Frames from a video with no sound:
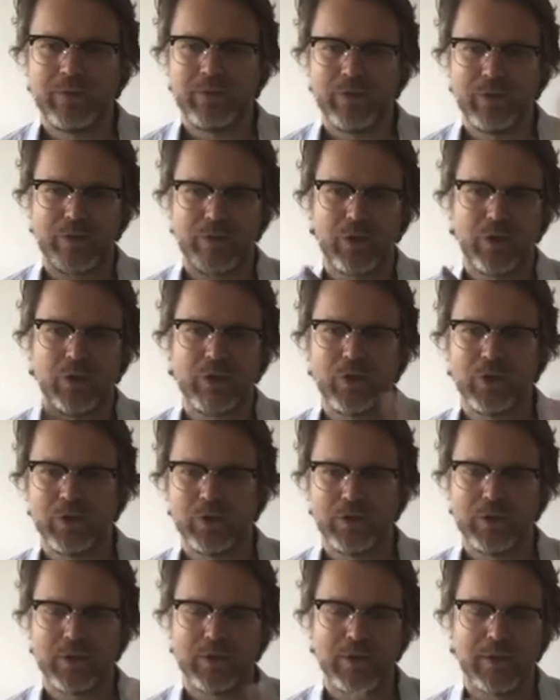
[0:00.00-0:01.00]

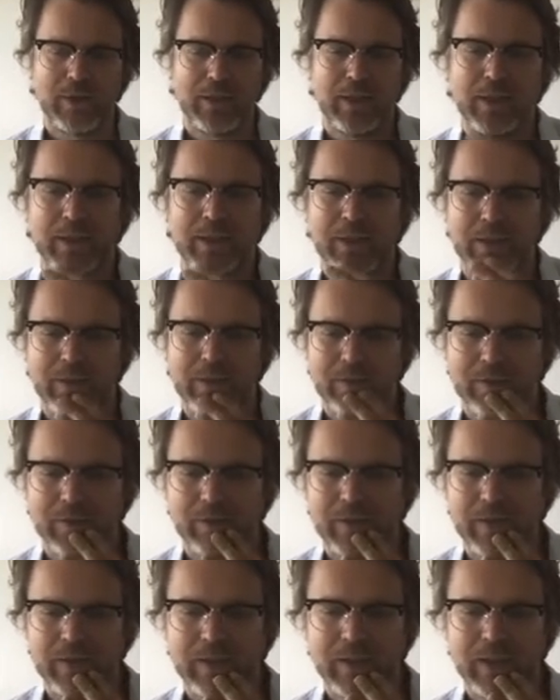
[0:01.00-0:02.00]
turns in the history of
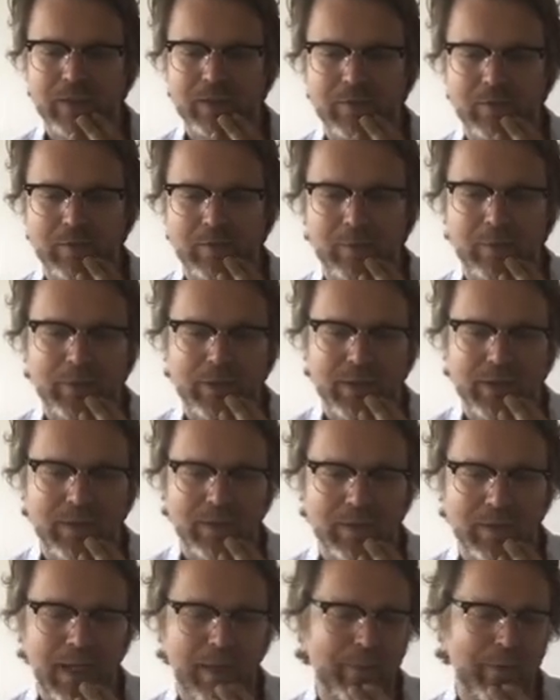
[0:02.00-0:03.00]
international criminal
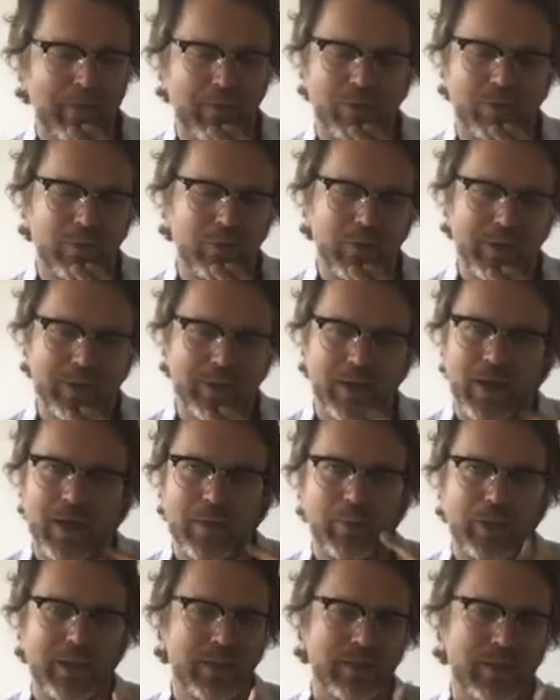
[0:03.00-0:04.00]
justice happen all the time.
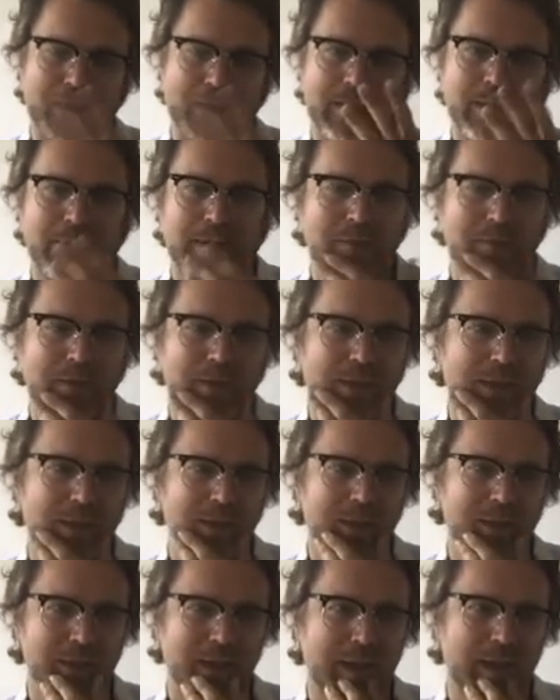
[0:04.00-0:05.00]
We can see them even in the
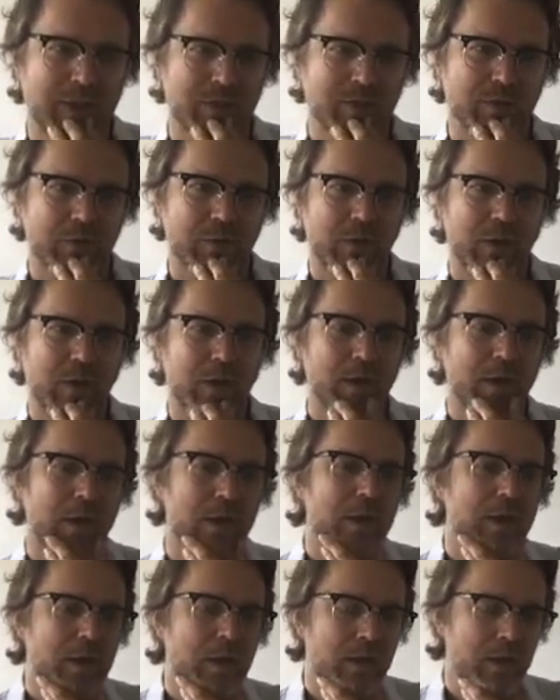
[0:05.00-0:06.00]
International
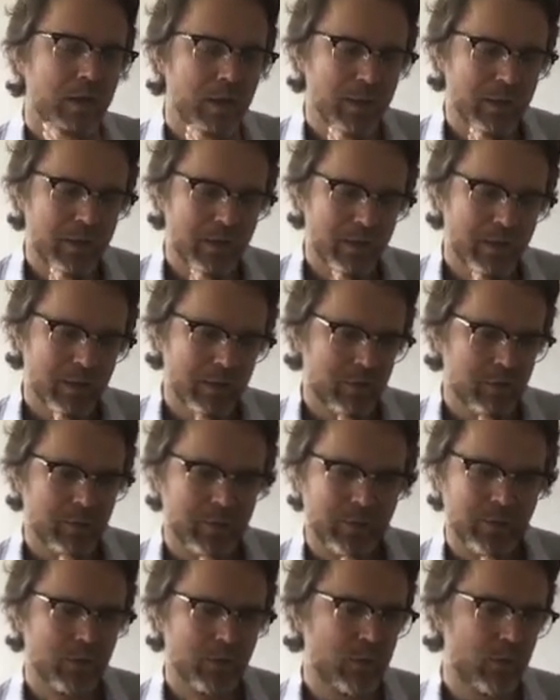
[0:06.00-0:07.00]

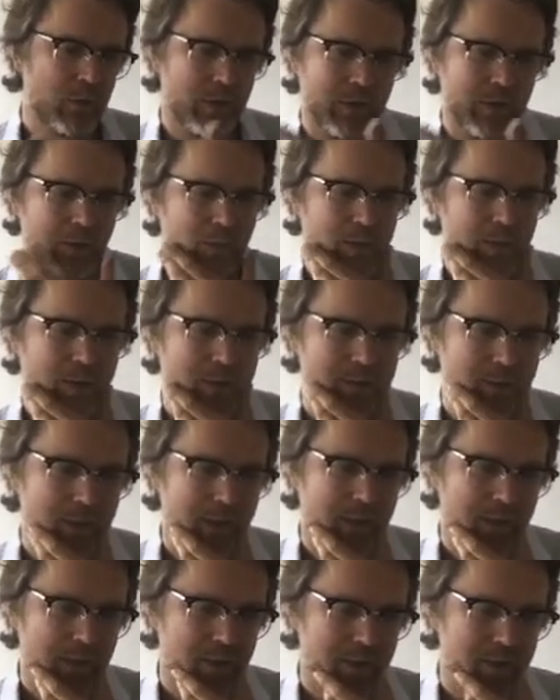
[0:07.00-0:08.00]
Criminal Court in ways that I
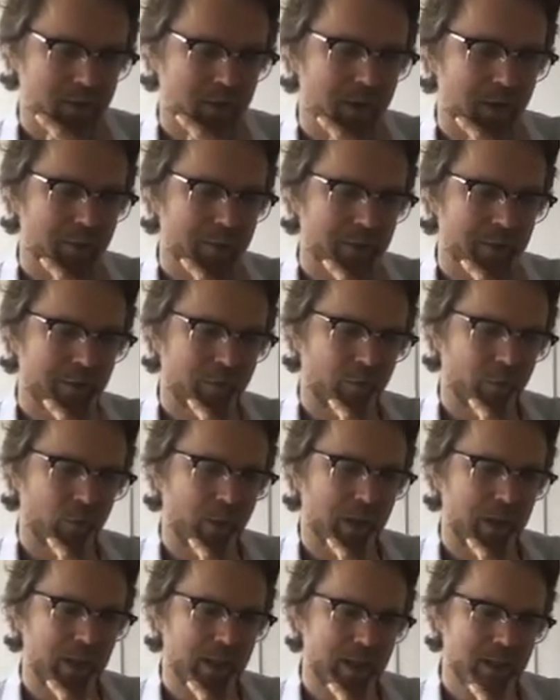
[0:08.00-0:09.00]
can describe in different
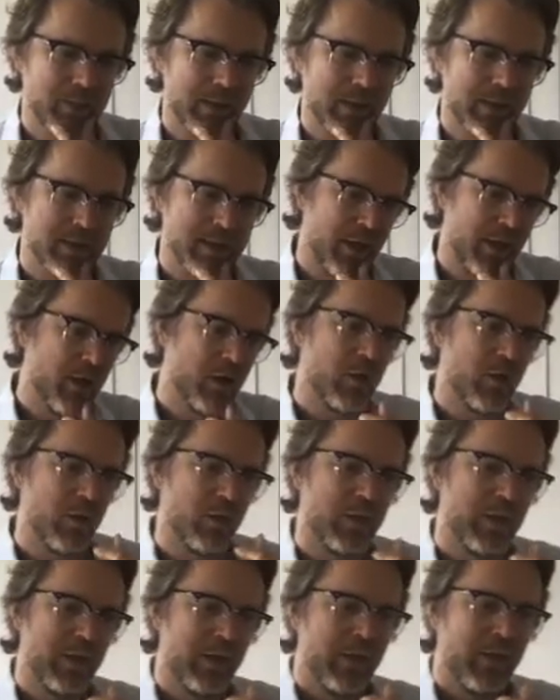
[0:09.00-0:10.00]
ways, where they say,
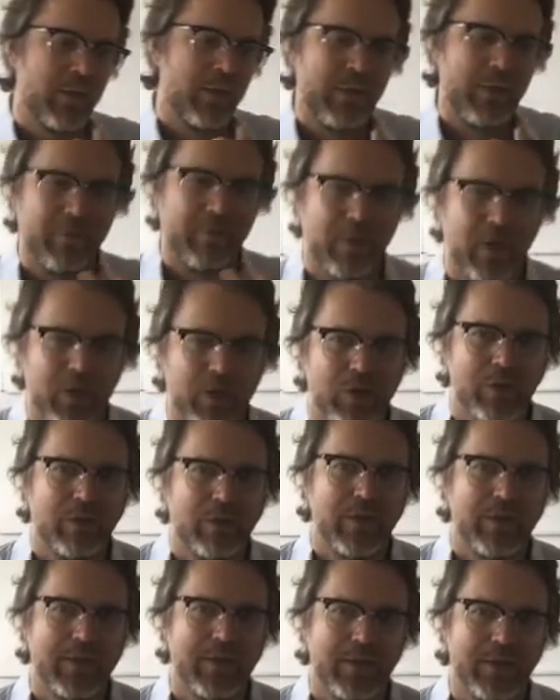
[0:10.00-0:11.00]
oh, the function of
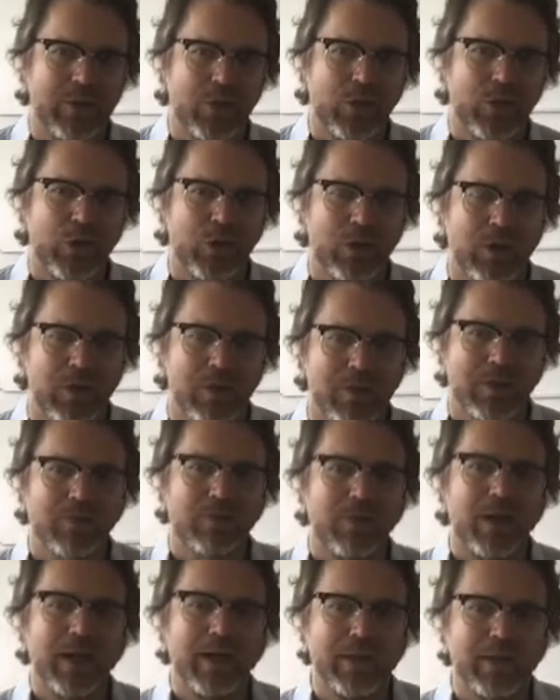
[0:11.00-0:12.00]
this institution is to
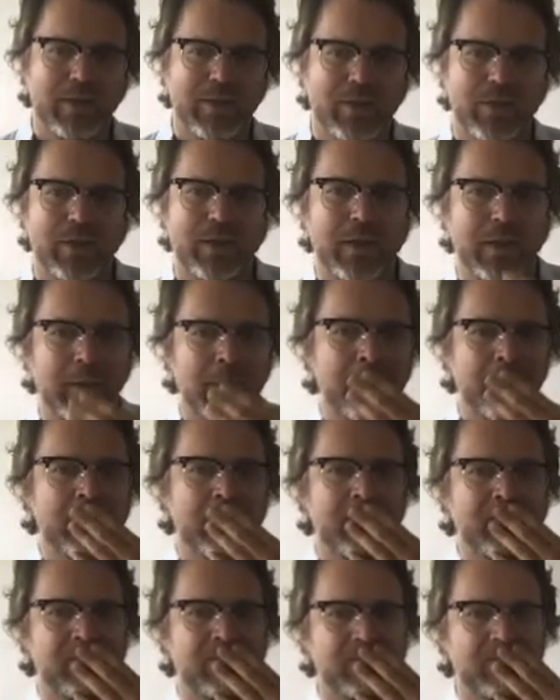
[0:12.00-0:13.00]
write history.
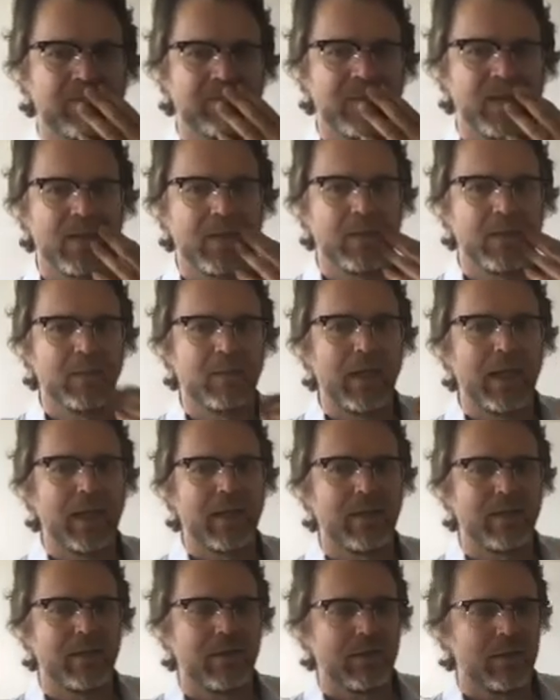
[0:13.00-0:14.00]
And
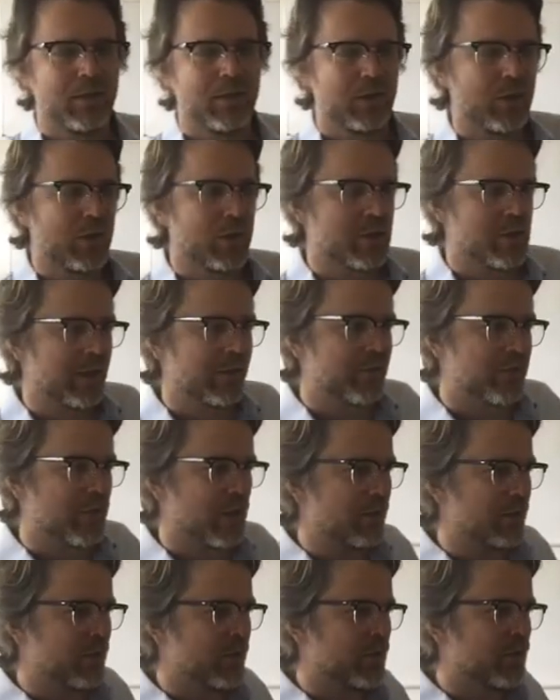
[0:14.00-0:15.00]
at the Yugoslav
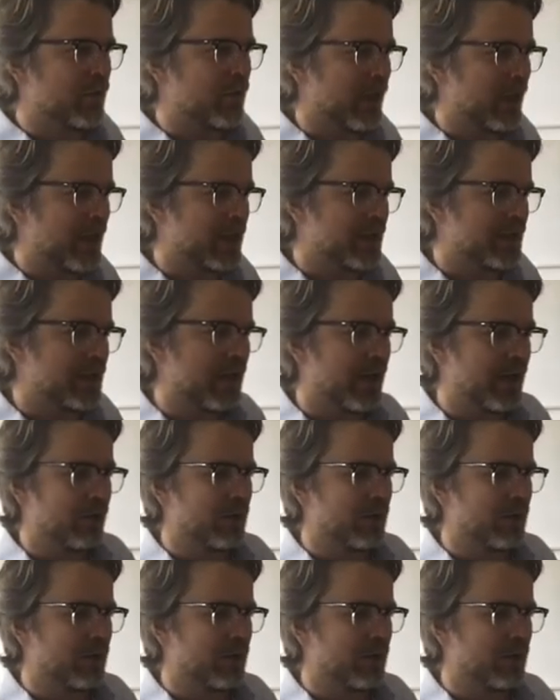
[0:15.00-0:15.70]
tribunal, they indict